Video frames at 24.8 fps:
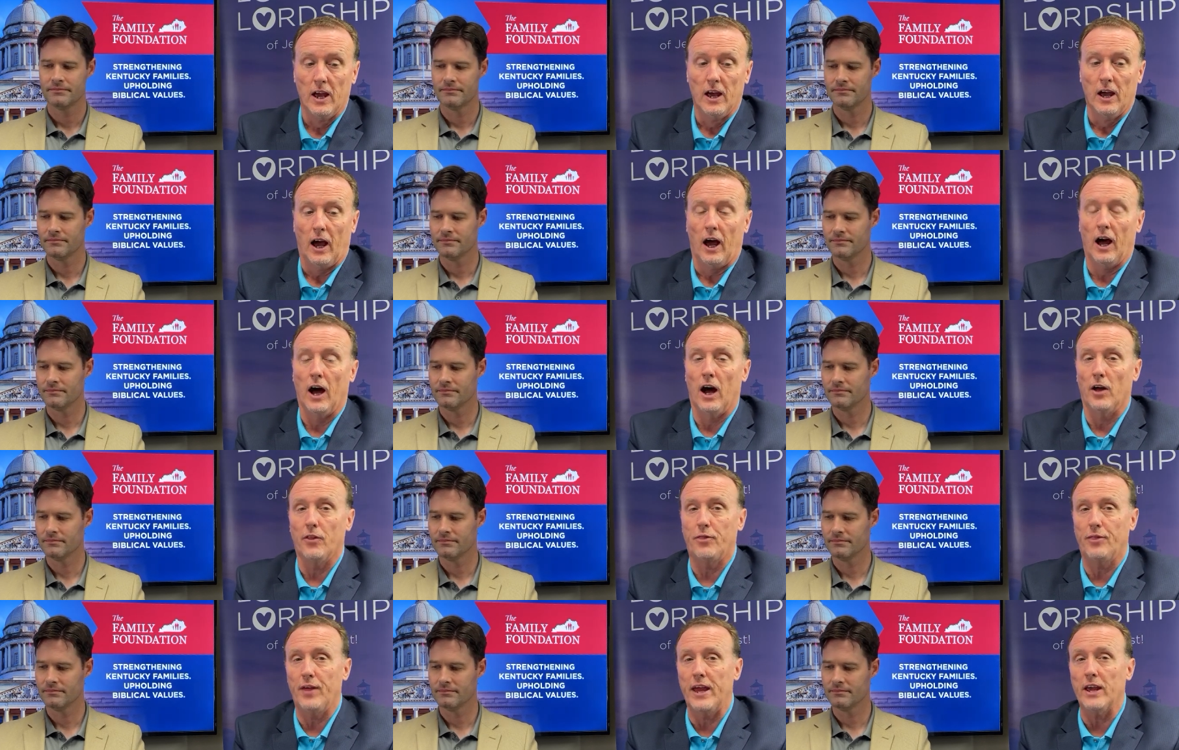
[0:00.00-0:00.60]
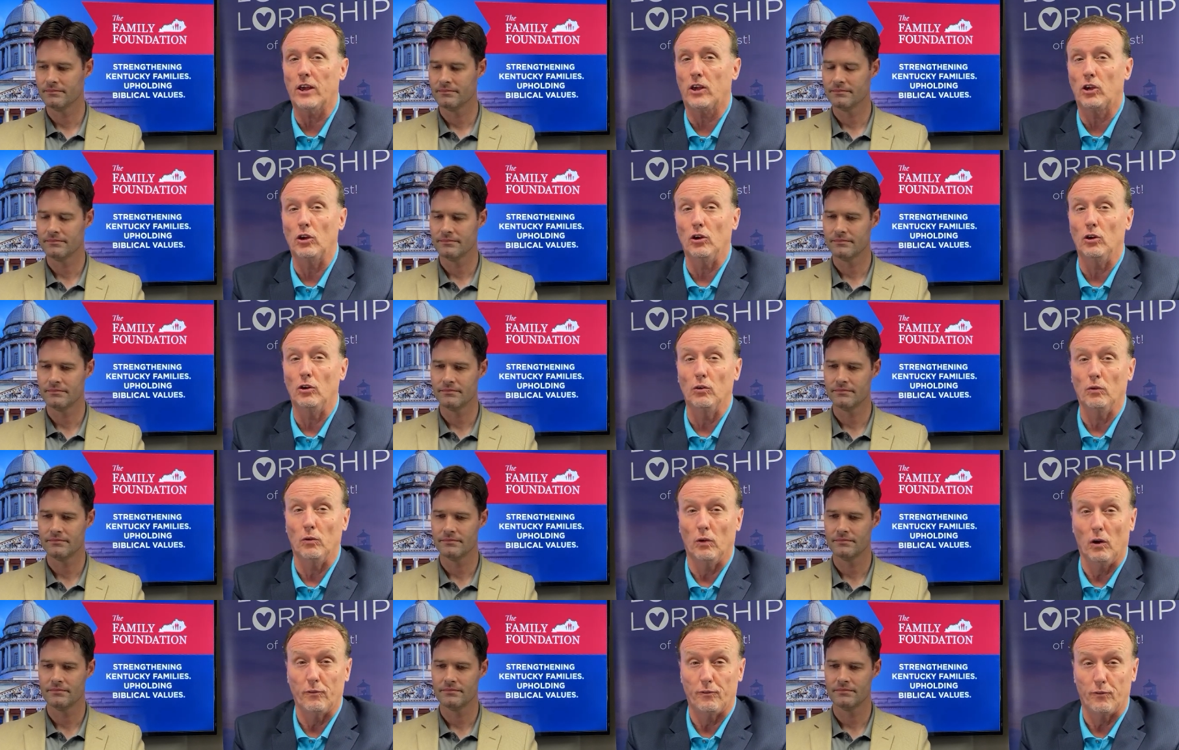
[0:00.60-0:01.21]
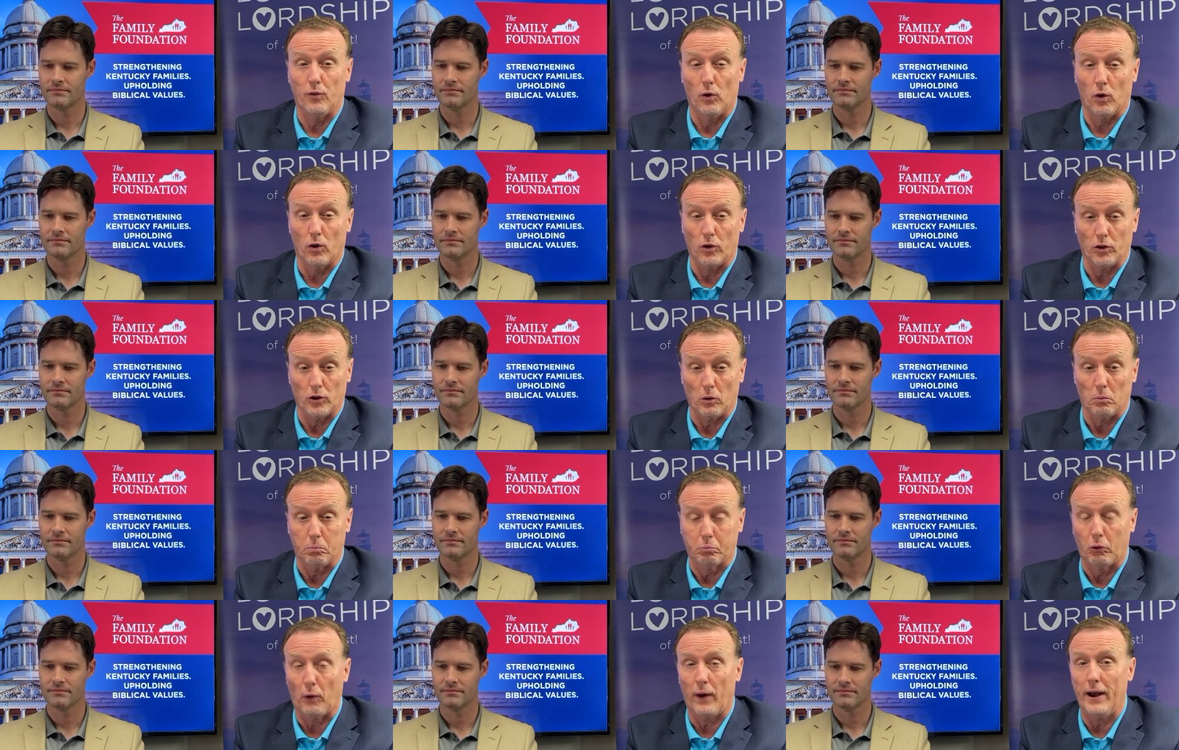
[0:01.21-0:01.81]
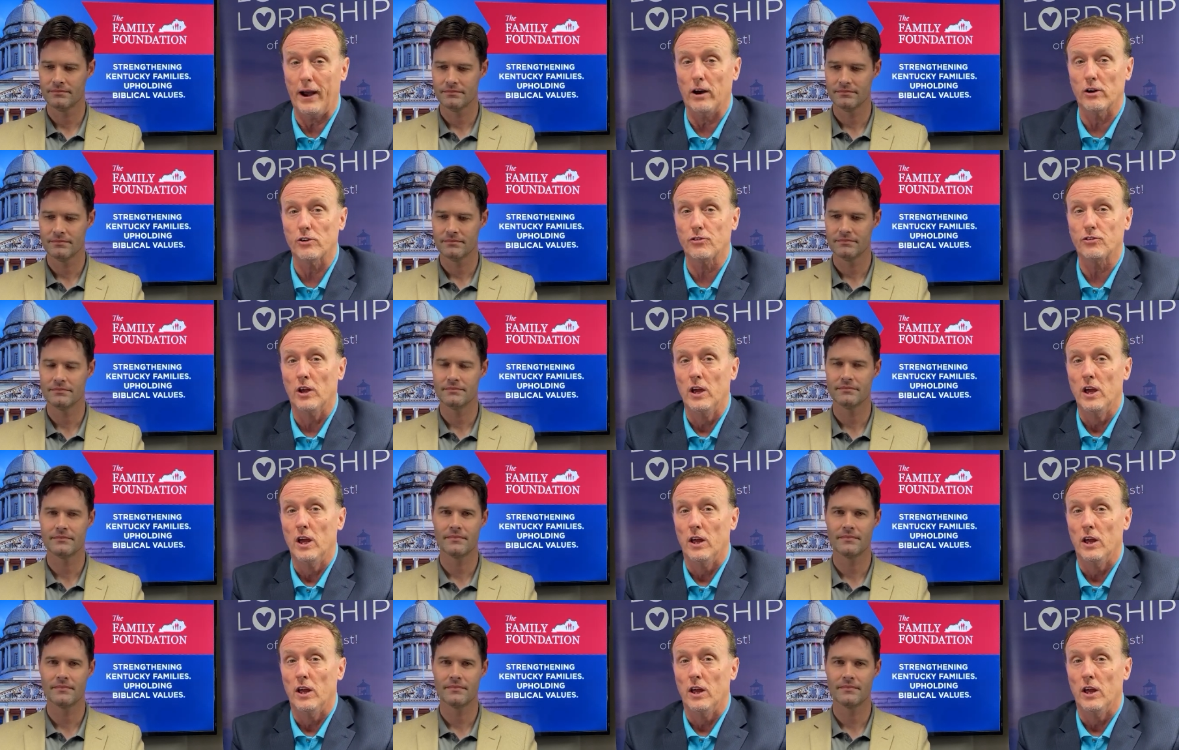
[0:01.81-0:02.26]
Speaker 1: Uh, thank you for your prayers.